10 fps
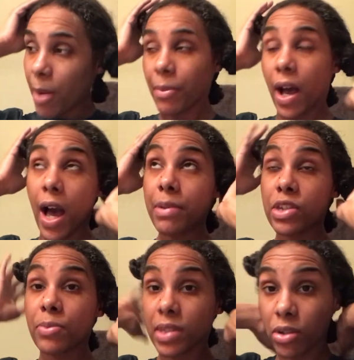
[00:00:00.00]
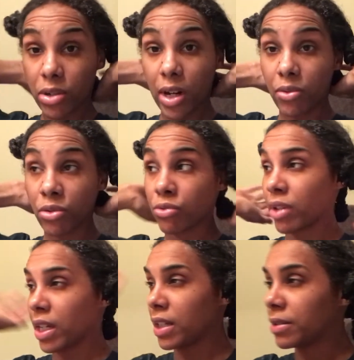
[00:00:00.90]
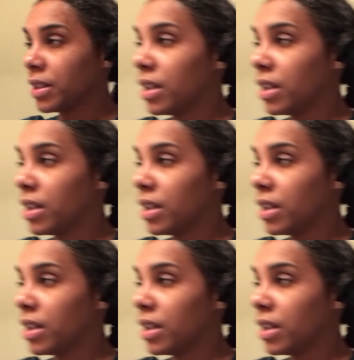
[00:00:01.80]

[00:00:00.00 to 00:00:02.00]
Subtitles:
I'm assuming it's gonna turn out great.